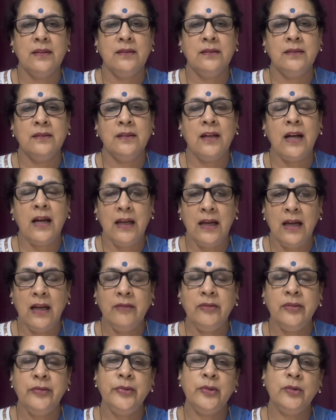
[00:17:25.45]
I
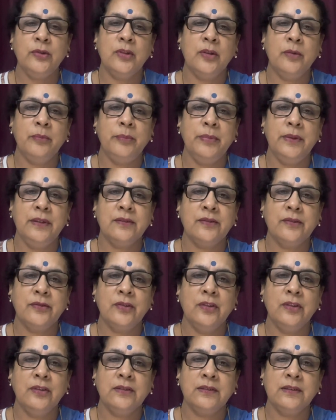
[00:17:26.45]
have a few topics, of
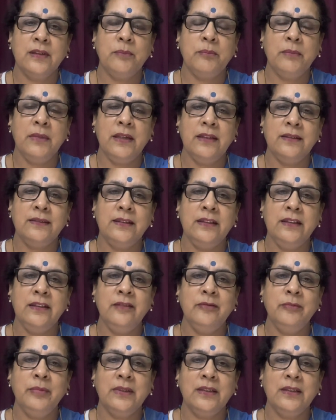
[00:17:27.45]
course, up my sleeve,